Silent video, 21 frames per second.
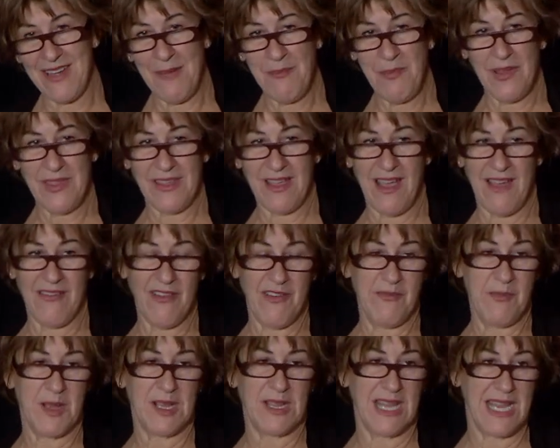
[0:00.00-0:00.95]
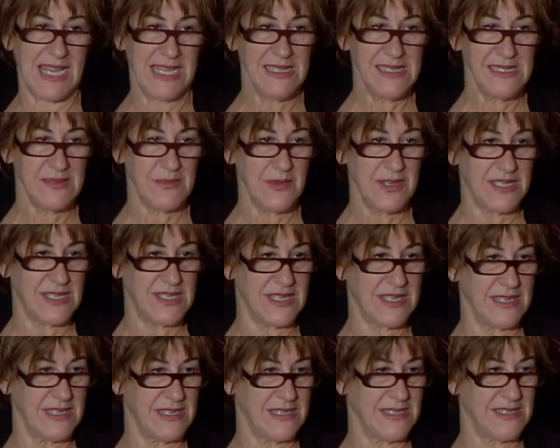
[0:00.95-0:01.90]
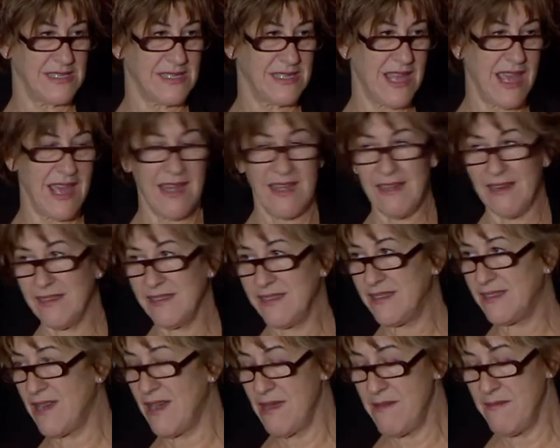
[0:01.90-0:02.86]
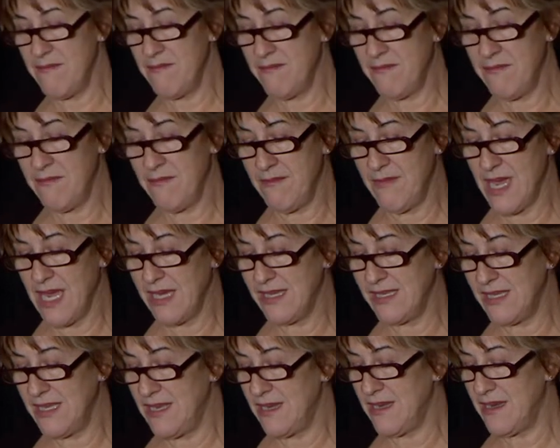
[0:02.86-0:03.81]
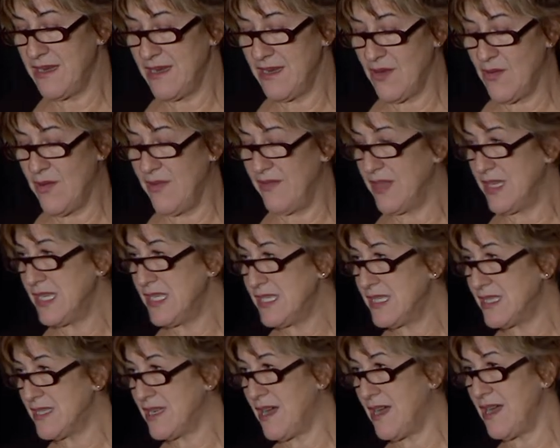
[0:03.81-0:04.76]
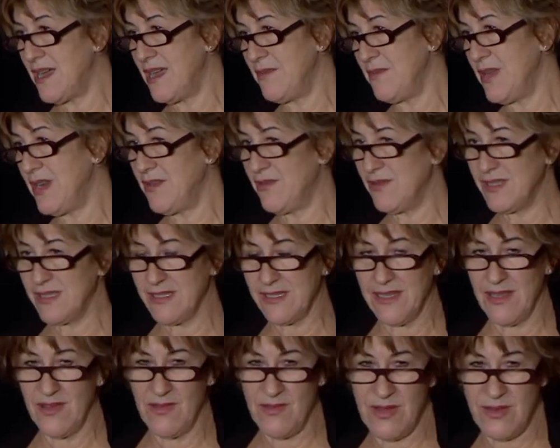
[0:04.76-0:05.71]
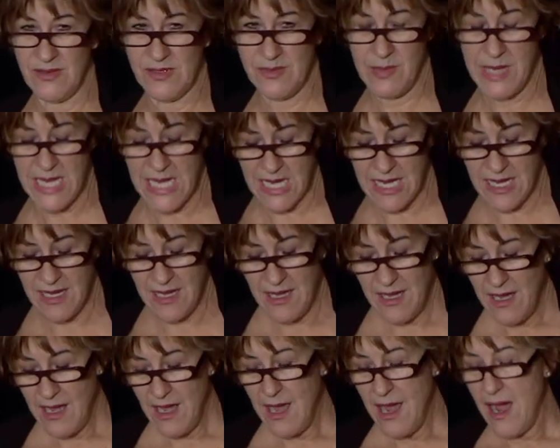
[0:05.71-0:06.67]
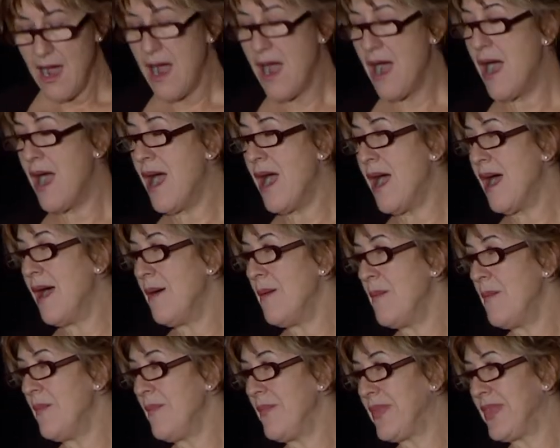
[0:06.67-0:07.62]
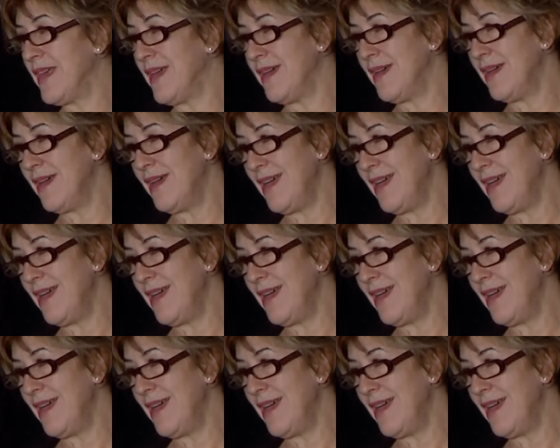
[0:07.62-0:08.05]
up on the cover of Maclean's, which is Canada's Time magazine equivalent. I admit it was a slow news week. Um, the